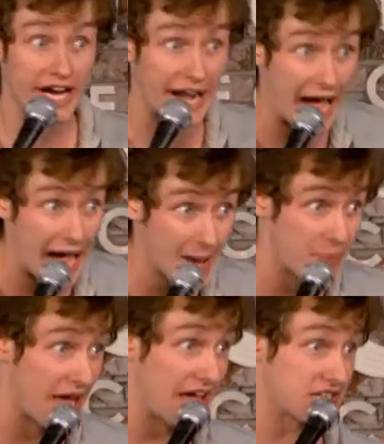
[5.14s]
an eye
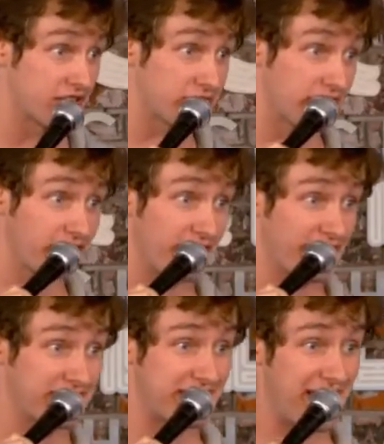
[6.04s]
patch. How terrifying
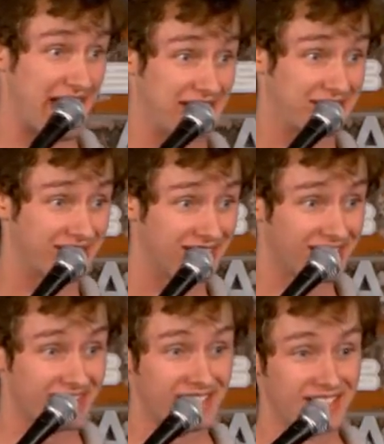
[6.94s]
is that?
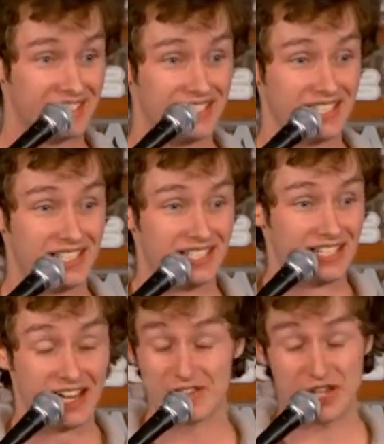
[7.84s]

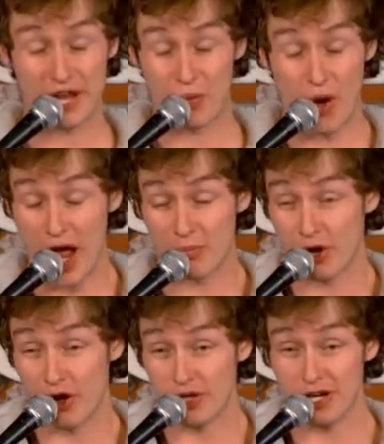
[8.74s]
I was like, wow,
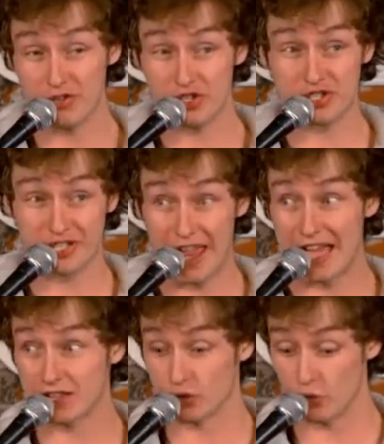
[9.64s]
bro, you don't just like the